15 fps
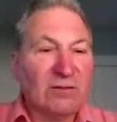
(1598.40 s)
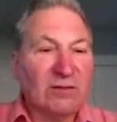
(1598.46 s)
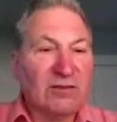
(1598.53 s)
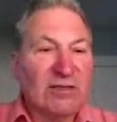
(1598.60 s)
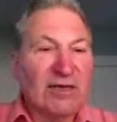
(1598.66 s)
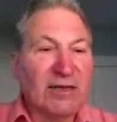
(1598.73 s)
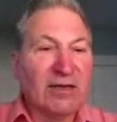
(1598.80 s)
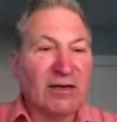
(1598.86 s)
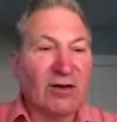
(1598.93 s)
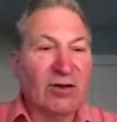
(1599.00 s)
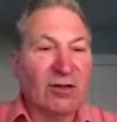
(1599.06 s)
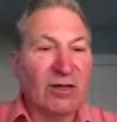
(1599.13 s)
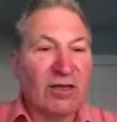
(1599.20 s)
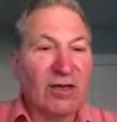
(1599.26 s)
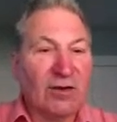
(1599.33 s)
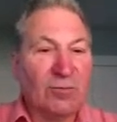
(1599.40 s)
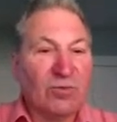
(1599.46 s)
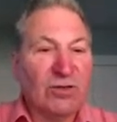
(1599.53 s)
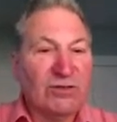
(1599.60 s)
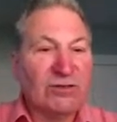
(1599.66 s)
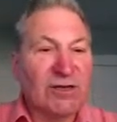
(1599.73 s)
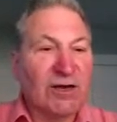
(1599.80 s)
Just taking a look here,
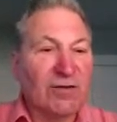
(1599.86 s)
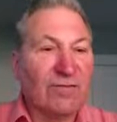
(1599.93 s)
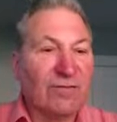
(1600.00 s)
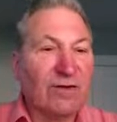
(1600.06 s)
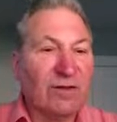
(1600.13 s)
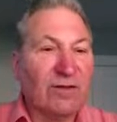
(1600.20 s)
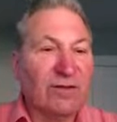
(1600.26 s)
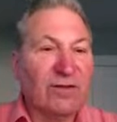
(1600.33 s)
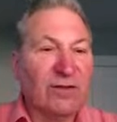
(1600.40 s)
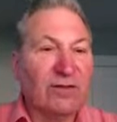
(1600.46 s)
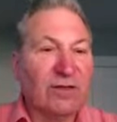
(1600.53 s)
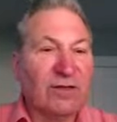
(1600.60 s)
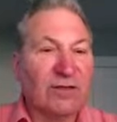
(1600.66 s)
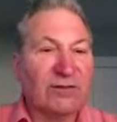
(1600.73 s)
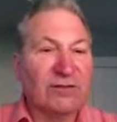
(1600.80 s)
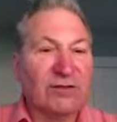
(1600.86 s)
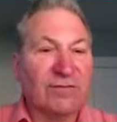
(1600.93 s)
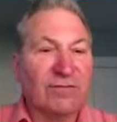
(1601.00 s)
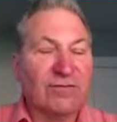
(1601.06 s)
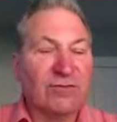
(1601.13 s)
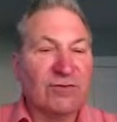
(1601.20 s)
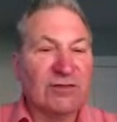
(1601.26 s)
please clarify the details of your
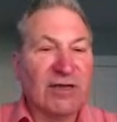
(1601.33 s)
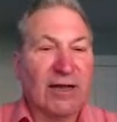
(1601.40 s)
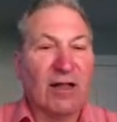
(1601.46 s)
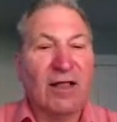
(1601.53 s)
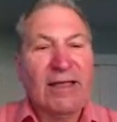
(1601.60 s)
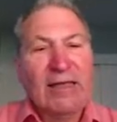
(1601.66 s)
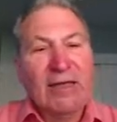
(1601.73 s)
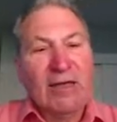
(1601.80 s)
first sale.